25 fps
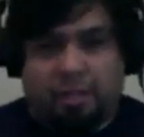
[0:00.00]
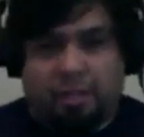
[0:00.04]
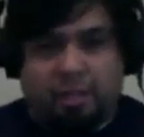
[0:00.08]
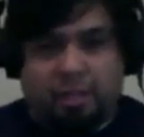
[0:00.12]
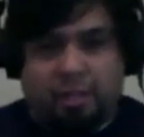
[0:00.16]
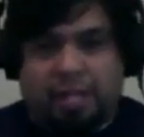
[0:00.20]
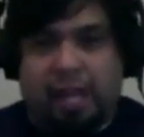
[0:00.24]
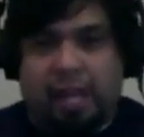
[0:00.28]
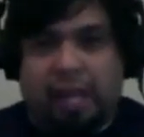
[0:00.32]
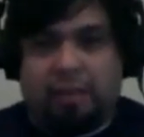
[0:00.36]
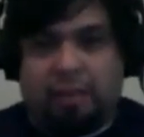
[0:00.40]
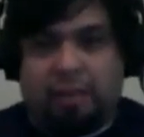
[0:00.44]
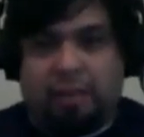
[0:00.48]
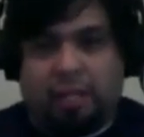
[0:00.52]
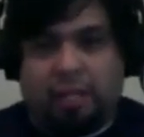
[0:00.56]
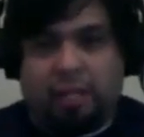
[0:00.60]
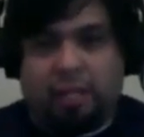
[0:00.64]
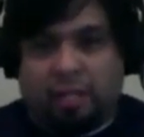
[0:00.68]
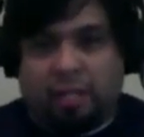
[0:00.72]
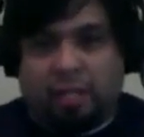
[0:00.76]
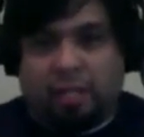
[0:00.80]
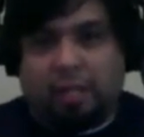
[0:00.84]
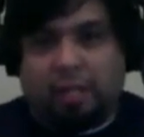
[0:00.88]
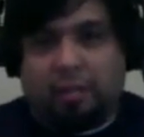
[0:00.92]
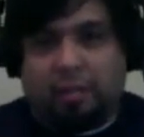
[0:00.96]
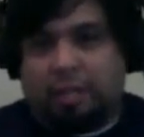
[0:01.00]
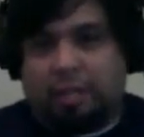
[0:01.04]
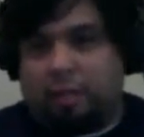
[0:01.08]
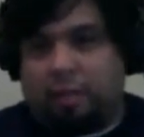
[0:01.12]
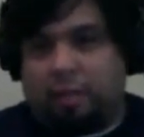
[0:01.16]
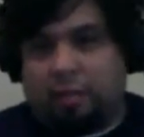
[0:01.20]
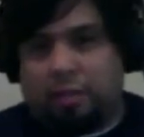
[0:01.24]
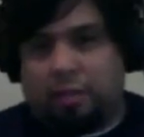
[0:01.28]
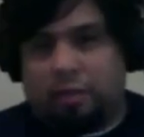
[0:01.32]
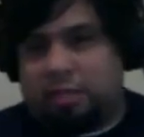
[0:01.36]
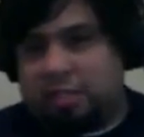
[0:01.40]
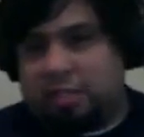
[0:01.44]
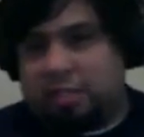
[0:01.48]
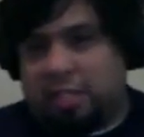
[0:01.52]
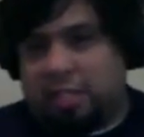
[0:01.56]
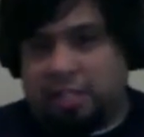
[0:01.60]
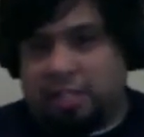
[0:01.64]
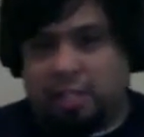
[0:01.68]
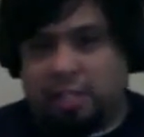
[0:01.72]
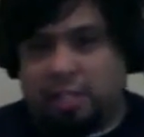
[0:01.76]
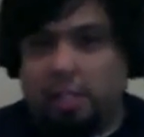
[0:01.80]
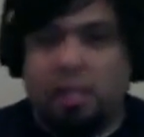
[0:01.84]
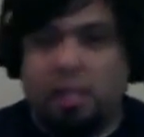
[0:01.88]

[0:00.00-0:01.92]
county or the city.